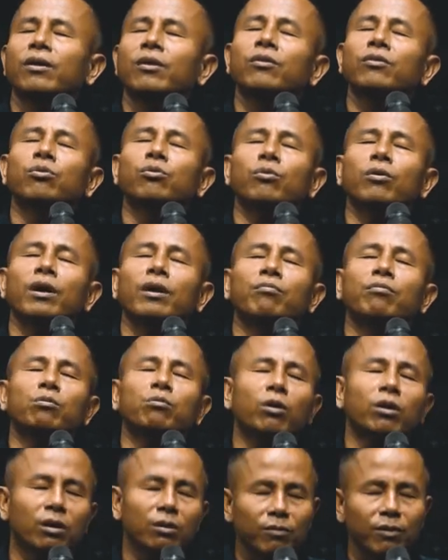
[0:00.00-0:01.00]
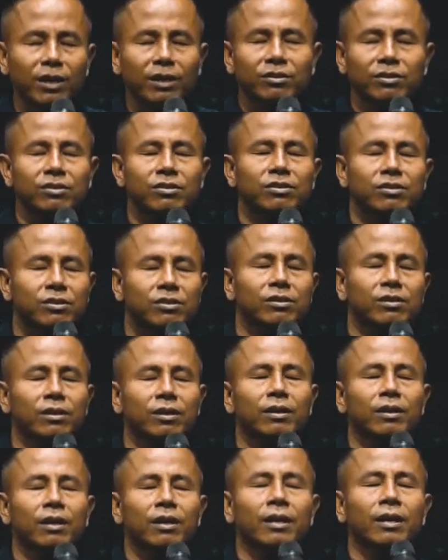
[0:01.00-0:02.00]
to every one of us.
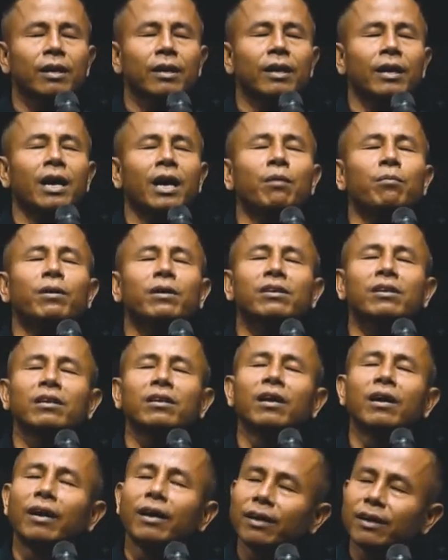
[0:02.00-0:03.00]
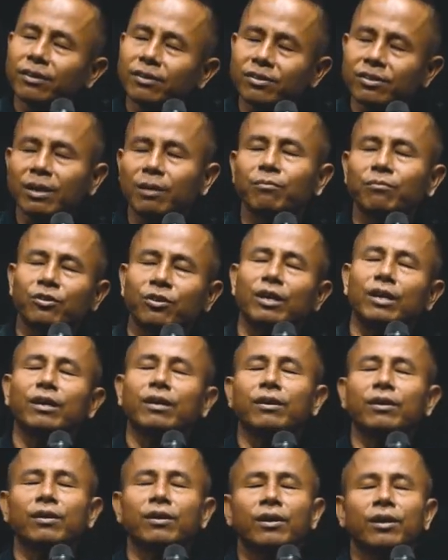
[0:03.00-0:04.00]
Help us learn
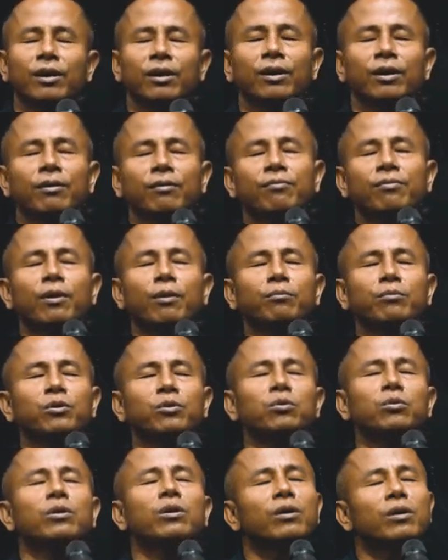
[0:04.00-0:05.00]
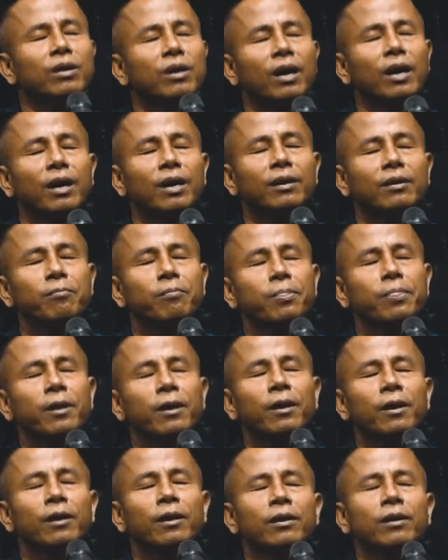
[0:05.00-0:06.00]
something from you, Lord God.
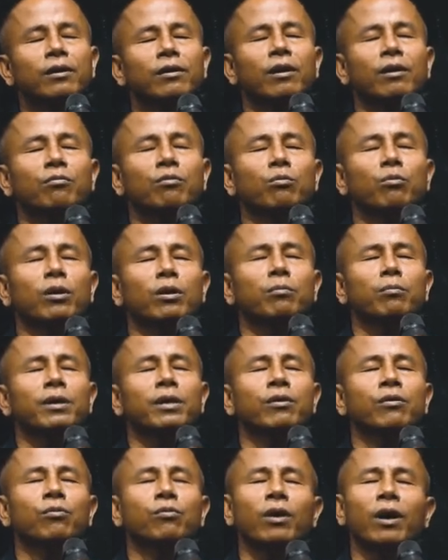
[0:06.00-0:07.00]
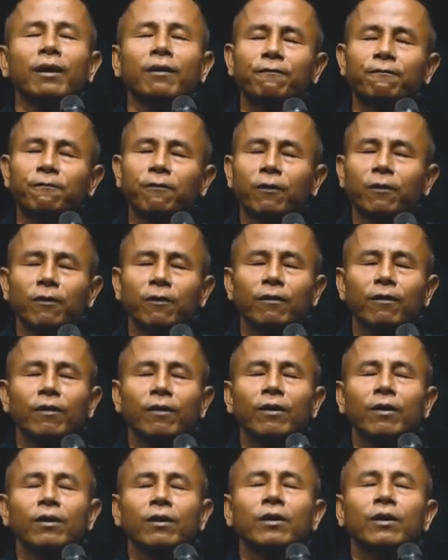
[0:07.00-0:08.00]
Lord God, we want to be grateful.
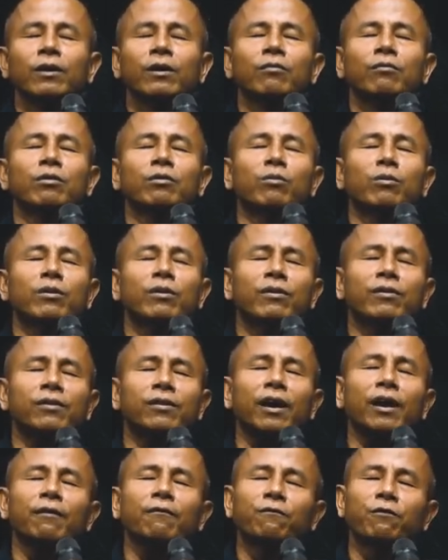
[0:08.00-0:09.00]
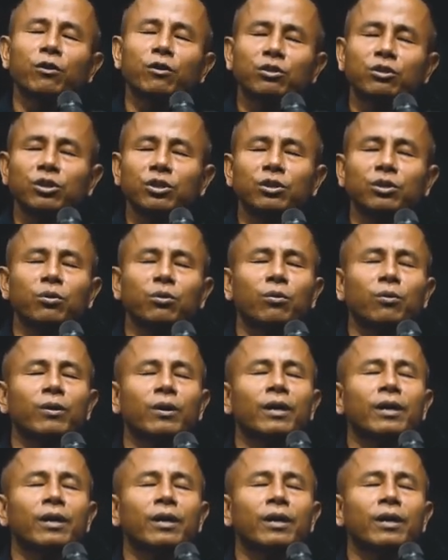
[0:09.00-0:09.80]
We want to thankful to you